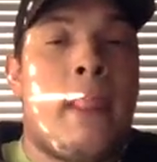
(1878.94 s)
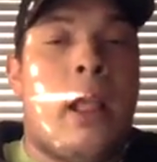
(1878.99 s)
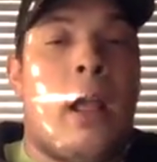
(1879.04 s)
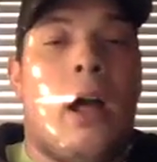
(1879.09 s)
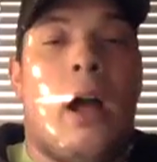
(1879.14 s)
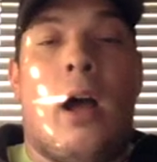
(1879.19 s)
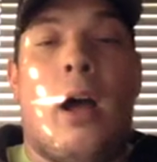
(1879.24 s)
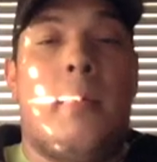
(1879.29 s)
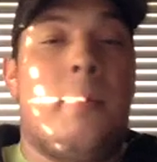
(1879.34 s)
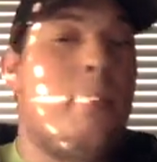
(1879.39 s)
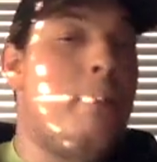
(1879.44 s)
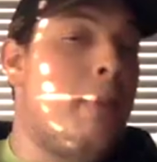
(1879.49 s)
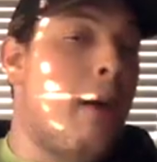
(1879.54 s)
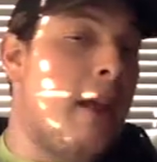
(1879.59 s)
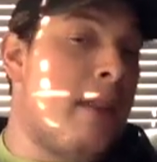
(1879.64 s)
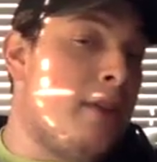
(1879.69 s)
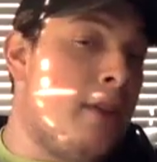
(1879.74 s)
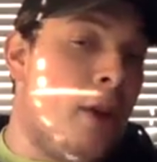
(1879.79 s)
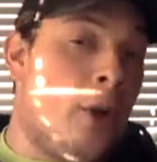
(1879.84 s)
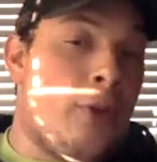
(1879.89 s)

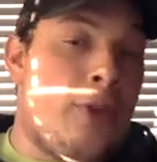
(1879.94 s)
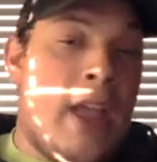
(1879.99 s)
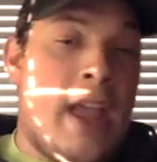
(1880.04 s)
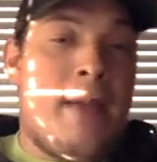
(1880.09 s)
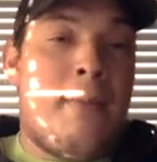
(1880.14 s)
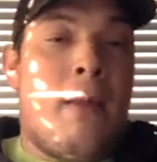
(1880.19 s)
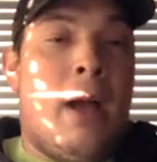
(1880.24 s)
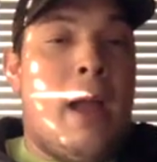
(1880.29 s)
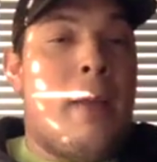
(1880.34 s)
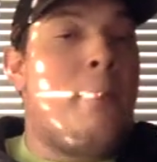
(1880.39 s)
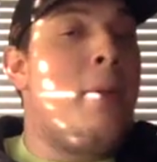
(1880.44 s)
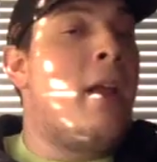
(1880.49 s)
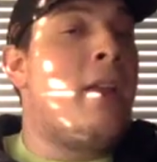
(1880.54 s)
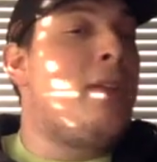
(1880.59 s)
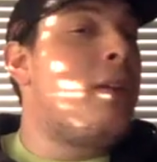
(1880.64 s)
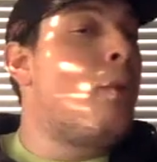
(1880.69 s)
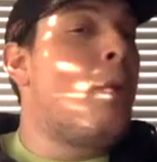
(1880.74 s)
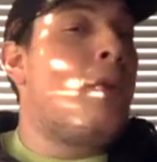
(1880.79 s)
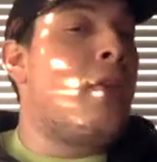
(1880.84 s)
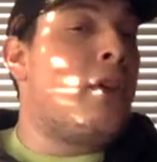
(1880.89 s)
But, take my
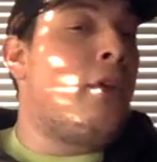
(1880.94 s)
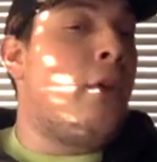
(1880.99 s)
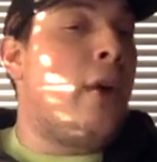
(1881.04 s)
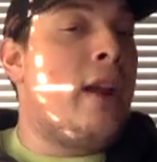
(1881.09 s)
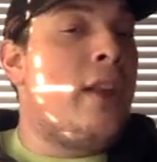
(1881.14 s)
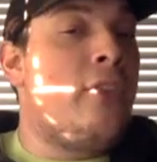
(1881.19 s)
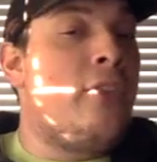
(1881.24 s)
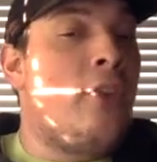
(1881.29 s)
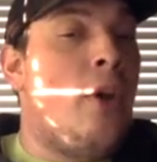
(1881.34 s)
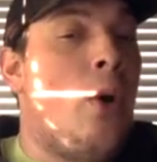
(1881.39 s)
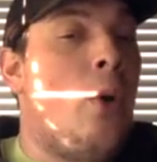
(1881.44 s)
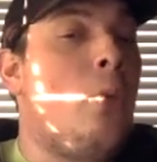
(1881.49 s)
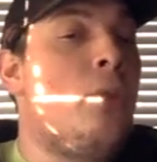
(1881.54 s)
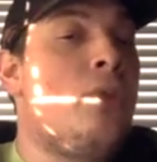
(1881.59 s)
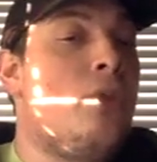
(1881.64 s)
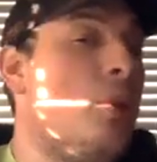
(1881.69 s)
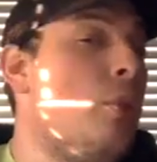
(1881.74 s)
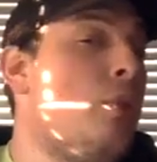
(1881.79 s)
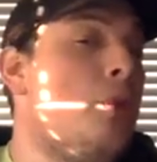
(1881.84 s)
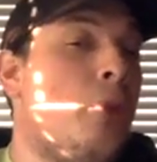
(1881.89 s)
opinion with a grain of salt
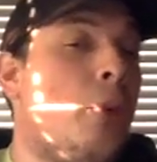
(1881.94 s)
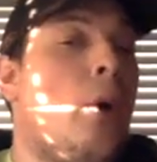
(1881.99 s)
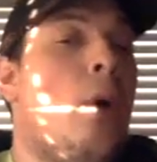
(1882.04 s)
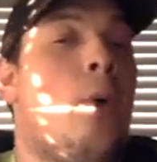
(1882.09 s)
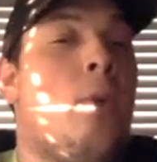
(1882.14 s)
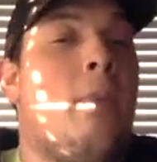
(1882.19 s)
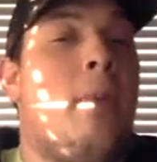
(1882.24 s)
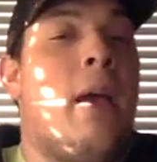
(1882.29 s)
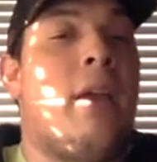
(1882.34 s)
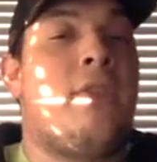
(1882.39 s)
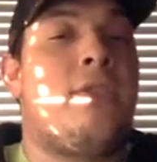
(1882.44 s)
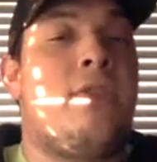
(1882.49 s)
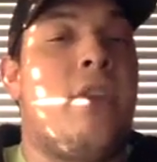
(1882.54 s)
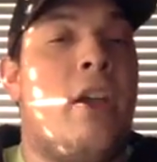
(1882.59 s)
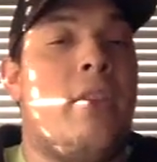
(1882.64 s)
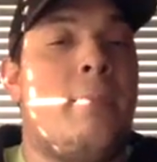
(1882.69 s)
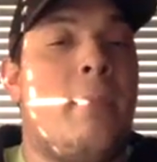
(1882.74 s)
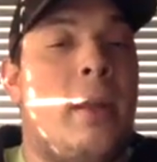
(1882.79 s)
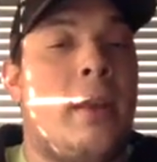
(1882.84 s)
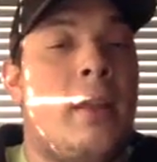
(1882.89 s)
and use your own best
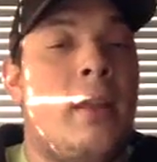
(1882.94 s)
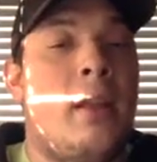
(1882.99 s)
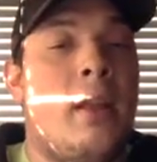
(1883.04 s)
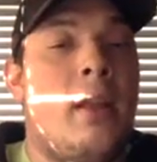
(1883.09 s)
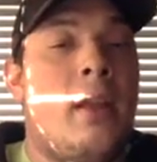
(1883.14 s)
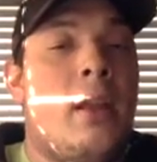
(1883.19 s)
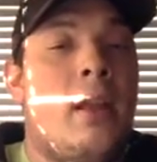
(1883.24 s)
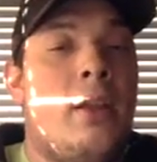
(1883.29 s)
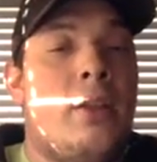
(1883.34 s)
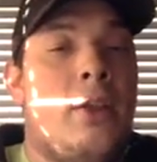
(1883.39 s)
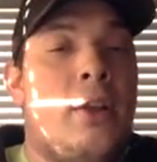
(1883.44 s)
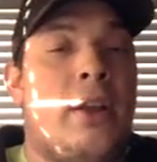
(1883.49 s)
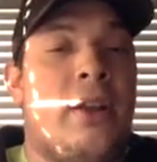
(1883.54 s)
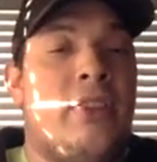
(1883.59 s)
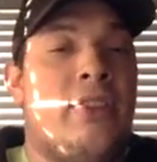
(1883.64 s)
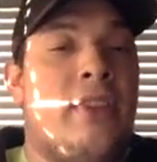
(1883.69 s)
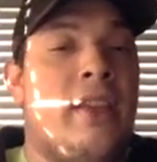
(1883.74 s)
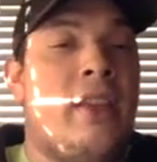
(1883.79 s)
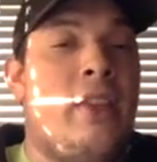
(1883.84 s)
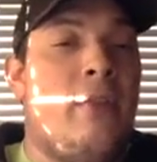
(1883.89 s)
judgment. You can
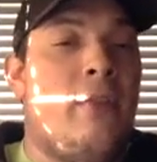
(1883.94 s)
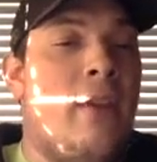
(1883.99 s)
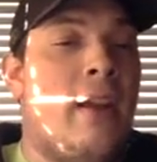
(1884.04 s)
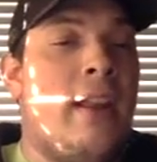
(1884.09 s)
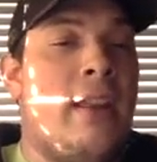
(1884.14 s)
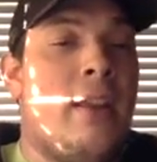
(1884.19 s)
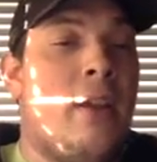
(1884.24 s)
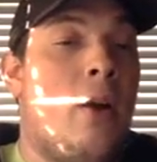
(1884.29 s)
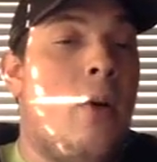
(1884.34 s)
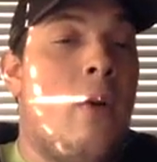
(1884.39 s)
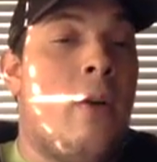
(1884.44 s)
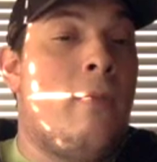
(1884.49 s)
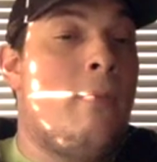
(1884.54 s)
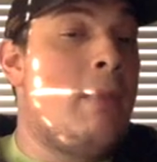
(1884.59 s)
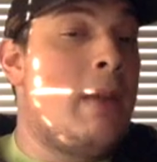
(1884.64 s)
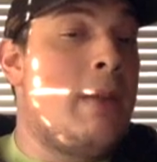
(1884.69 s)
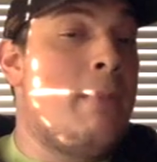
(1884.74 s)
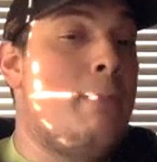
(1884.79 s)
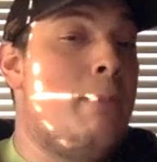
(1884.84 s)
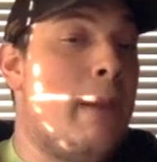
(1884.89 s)
see the video of
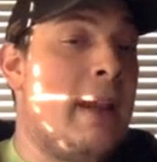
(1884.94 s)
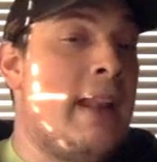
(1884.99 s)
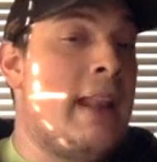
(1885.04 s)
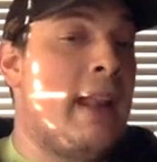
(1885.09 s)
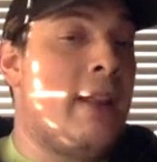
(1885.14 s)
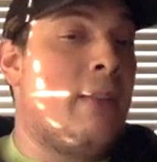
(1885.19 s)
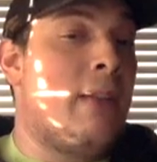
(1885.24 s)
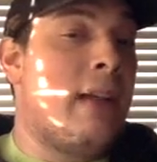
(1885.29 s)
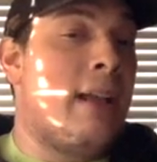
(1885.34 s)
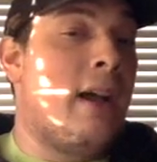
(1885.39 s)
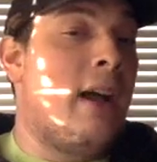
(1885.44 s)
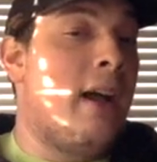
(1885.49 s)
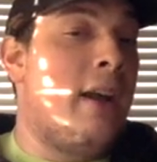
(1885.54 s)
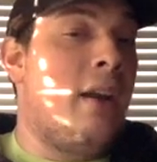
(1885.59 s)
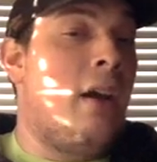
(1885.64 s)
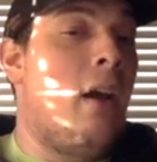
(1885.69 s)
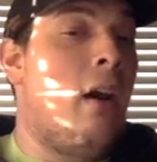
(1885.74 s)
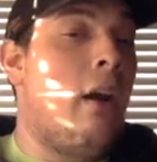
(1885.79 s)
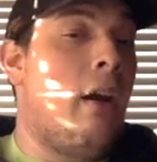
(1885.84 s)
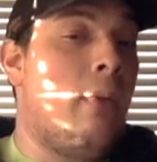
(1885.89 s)
me beating the
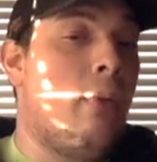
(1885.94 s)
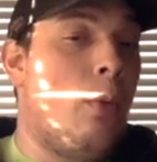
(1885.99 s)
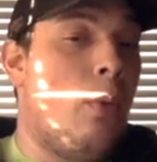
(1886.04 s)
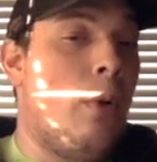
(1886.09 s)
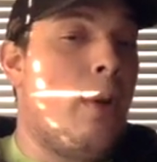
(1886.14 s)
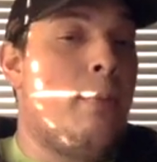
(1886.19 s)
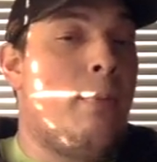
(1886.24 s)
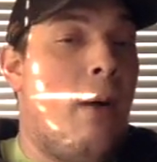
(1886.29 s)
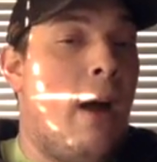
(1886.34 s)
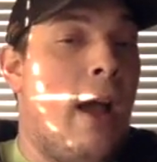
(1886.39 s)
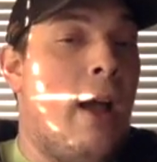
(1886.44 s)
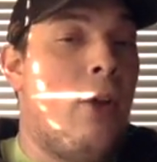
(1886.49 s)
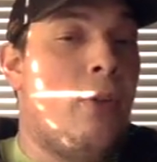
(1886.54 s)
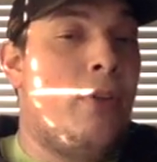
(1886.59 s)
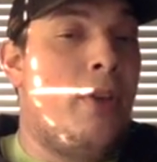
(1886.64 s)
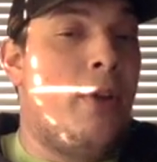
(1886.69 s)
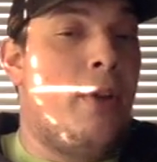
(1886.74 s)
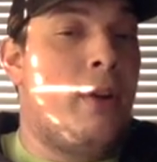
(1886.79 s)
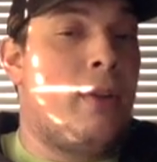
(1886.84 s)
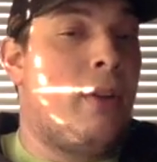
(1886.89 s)
gun on the woodpile
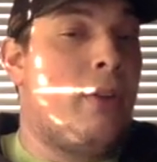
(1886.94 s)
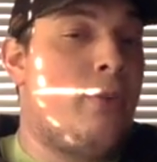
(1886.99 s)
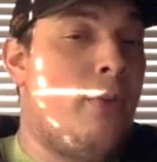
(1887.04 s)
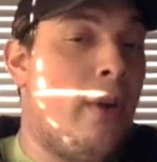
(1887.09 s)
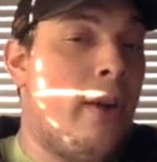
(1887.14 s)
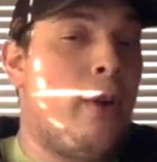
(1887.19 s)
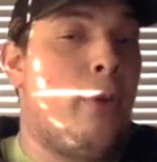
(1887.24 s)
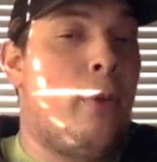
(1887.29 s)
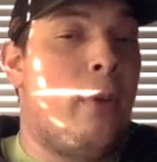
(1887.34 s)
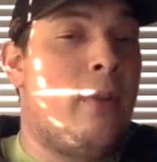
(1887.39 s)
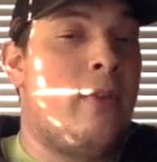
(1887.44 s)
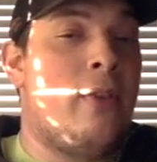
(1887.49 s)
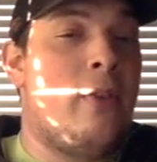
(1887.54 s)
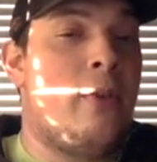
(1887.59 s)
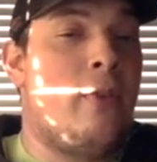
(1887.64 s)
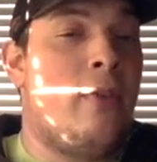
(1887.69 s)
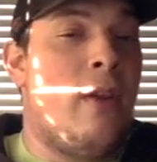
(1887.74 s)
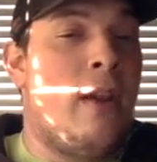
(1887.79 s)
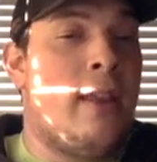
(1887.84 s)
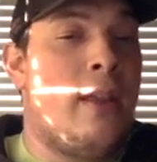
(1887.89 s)
during the trigger
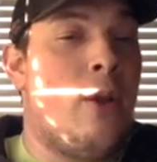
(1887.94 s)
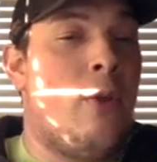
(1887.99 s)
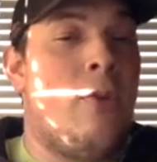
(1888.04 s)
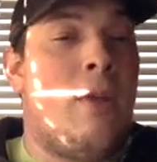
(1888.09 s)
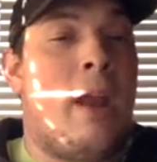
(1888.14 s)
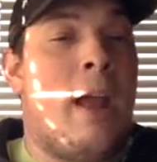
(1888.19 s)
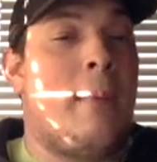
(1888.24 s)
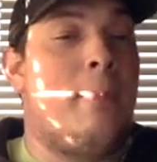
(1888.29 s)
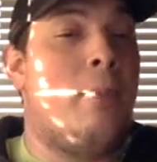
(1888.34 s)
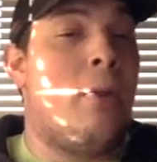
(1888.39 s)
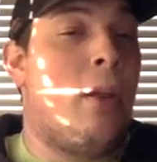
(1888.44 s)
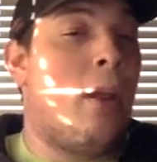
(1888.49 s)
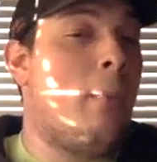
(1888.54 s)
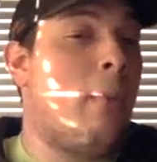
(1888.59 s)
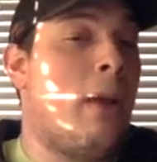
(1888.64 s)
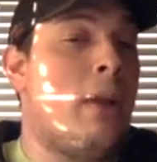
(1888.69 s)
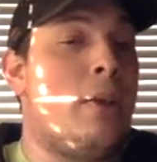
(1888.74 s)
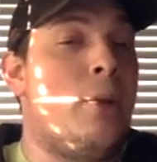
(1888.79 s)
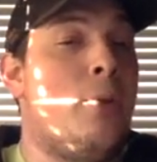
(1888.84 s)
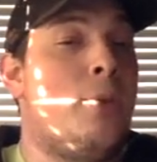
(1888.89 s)
review video that I put on
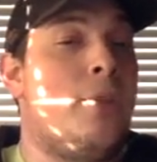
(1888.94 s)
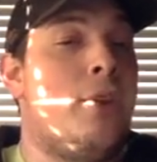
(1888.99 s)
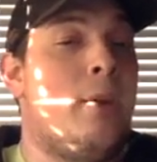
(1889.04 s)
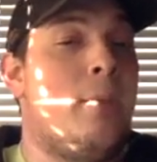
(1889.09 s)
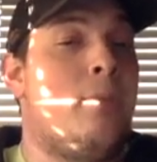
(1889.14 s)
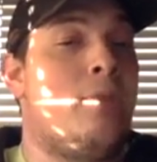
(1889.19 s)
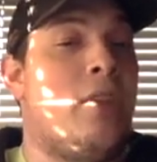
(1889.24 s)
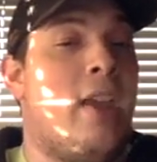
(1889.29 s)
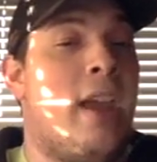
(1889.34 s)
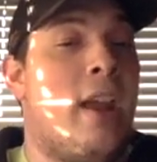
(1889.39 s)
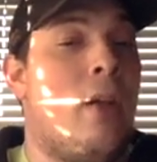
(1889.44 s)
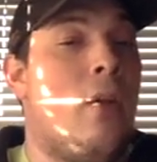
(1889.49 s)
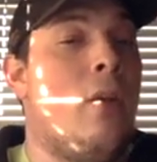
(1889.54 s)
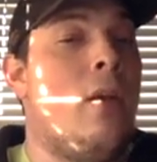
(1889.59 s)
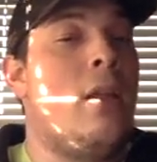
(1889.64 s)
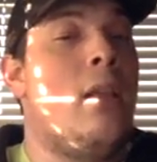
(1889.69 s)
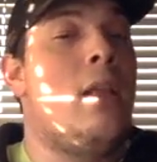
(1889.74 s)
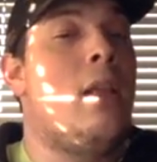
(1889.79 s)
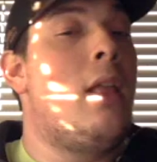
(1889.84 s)
my YouTube channel.